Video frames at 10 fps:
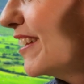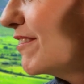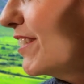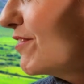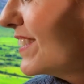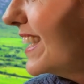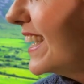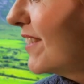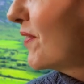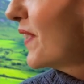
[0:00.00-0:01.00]
15.
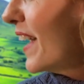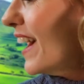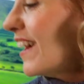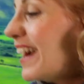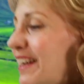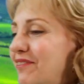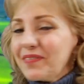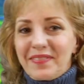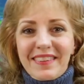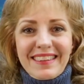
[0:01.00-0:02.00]
All right.
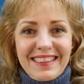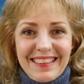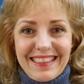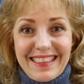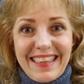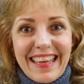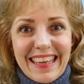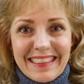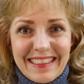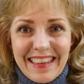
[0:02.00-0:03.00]

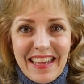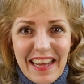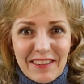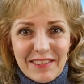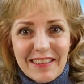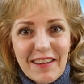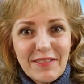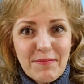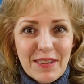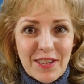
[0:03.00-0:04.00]
Yeah, I always
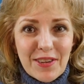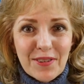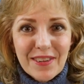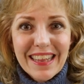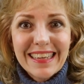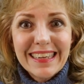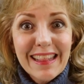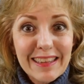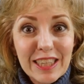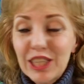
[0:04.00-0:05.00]
have to be sure that
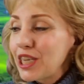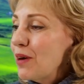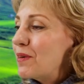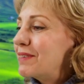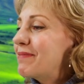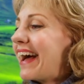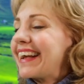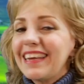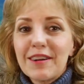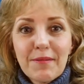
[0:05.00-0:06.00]
nothing's showing
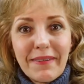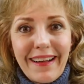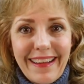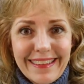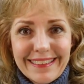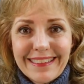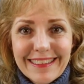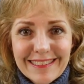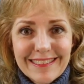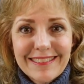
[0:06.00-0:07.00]
back here behind
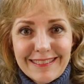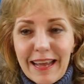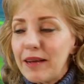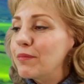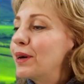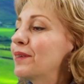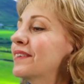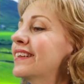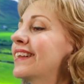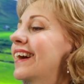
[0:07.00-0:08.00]
this table.
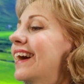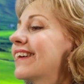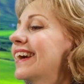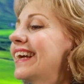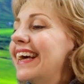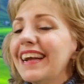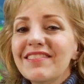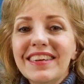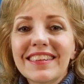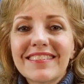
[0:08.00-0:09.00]
All right, and
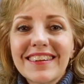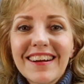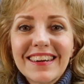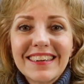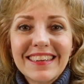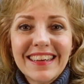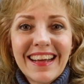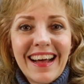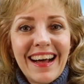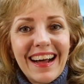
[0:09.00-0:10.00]
I'm gonna hit start.
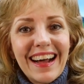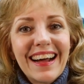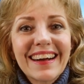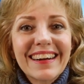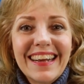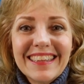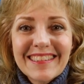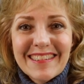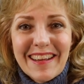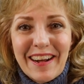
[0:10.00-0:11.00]
All right,
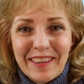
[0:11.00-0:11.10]
so